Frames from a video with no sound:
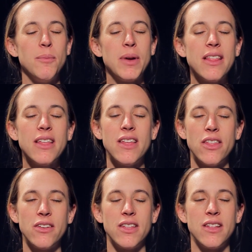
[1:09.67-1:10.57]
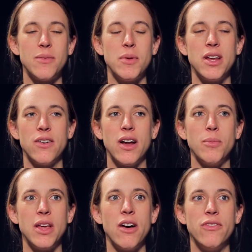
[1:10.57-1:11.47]
But I think the other thing that's been
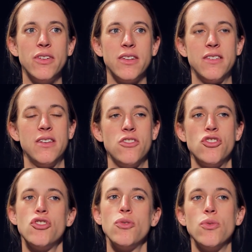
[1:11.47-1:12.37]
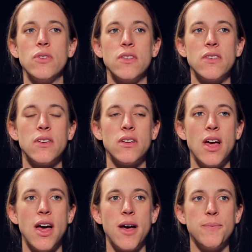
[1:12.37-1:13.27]
incredibly helpful is to choose
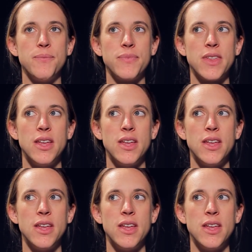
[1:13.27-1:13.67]
um,